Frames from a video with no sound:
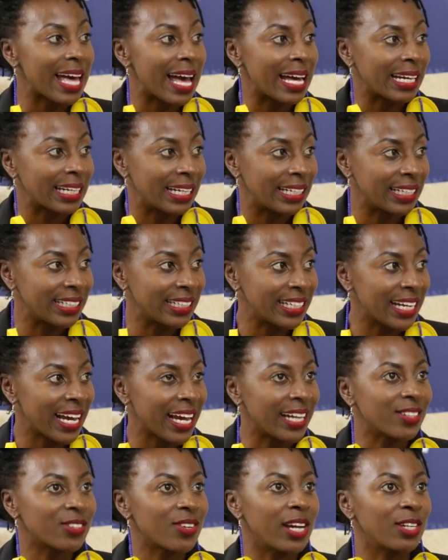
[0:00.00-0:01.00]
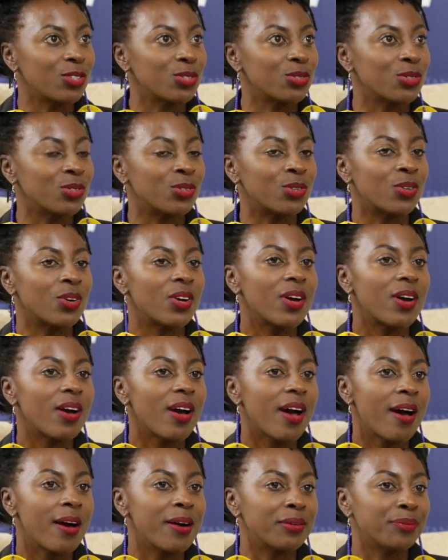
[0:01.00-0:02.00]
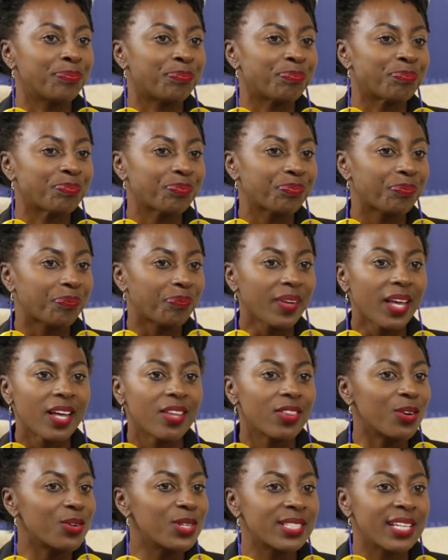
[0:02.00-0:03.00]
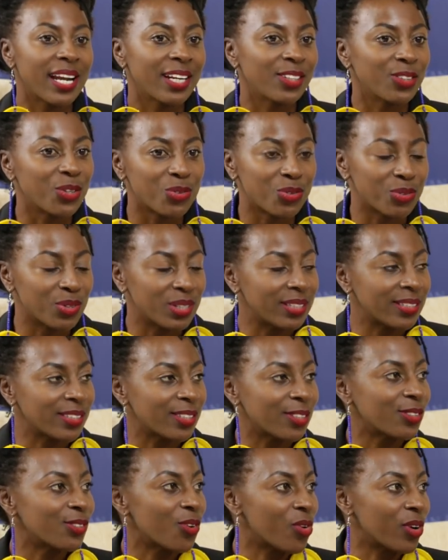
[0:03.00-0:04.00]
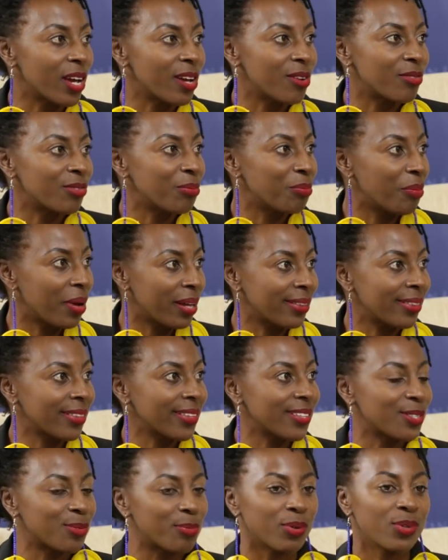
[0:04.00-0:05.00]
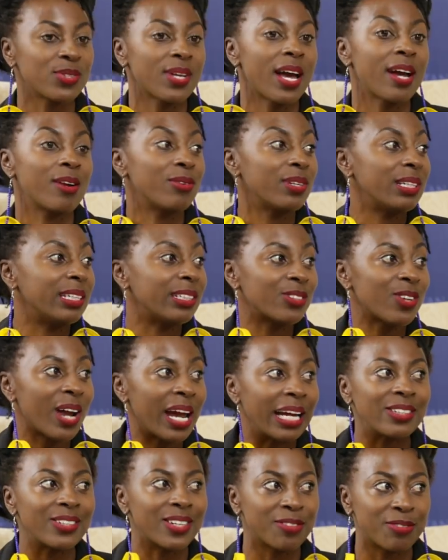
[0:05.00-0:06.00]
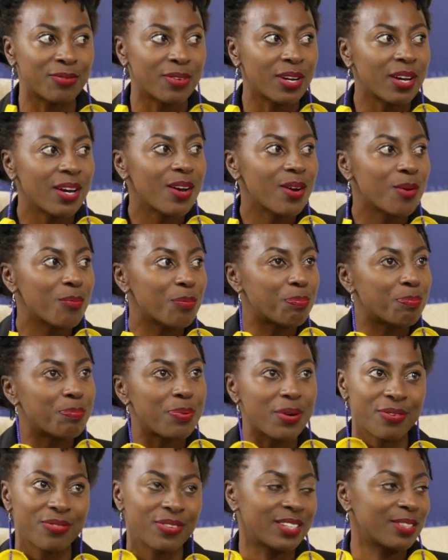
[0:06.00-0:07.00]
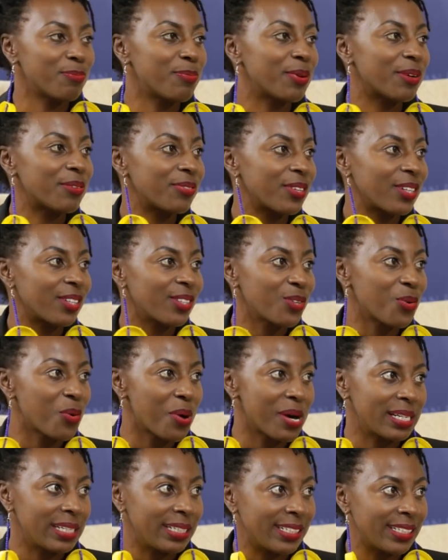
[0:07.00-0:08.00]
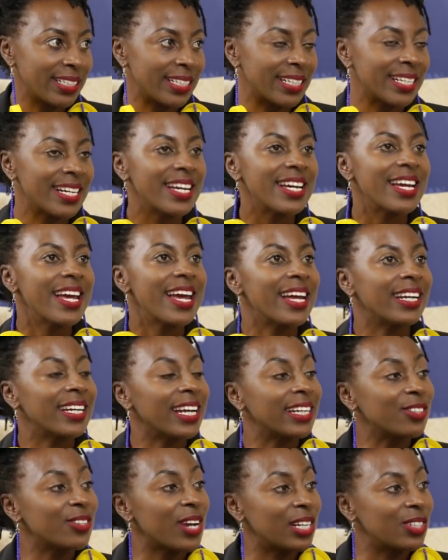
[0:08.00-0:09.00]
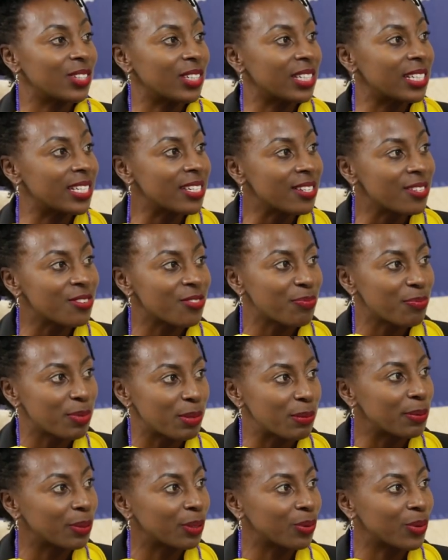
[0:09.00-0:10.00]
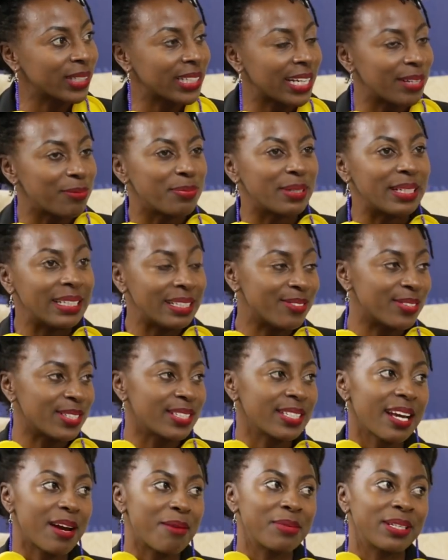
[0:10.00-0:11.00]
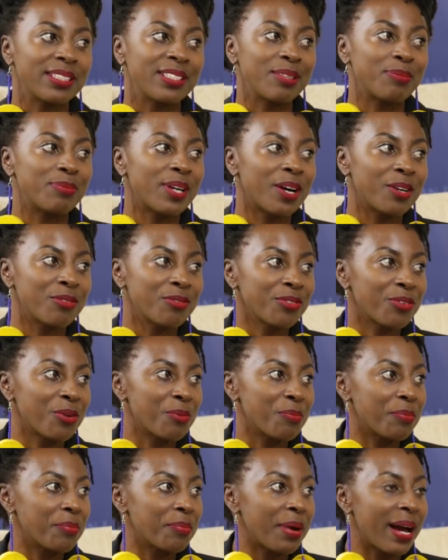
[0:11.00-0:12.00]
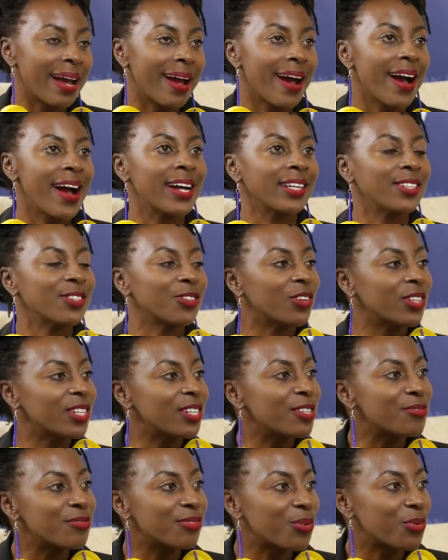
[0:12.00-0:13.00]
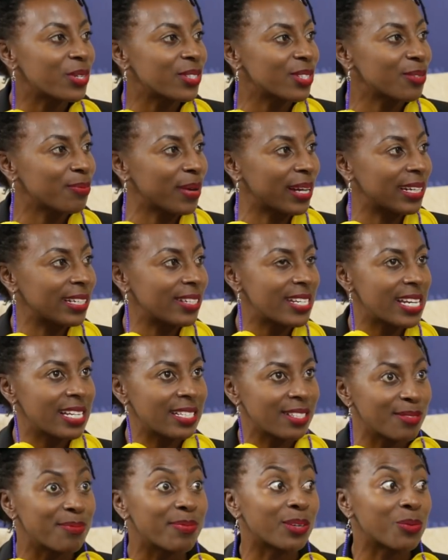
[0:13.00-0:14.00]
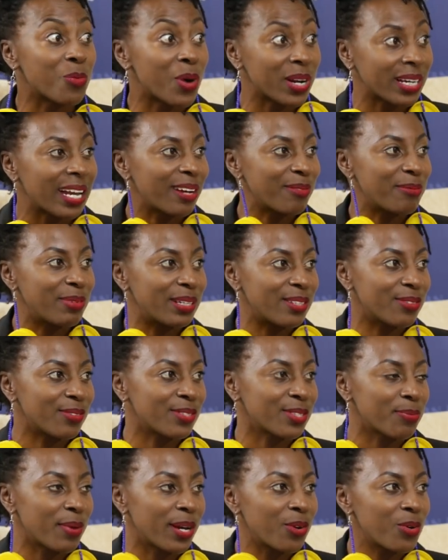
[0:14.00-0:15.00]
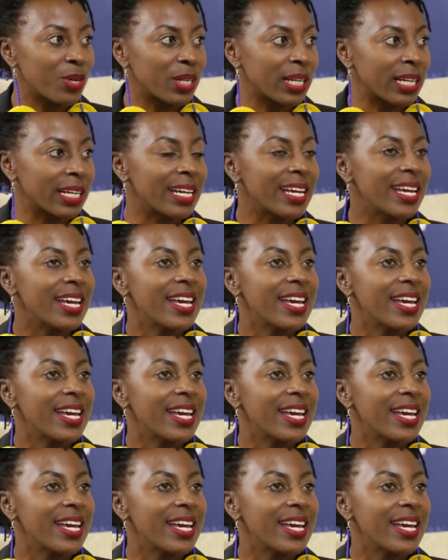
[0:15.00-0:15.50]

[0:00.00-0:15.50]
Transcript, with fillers: thoroughly i try to um, the reason i don't release a song every month is because i really try to have perfect, perfect quality. And I try to give people what I believe is coming deep down from my heart, not influenced by trends, but what I believe is my calling.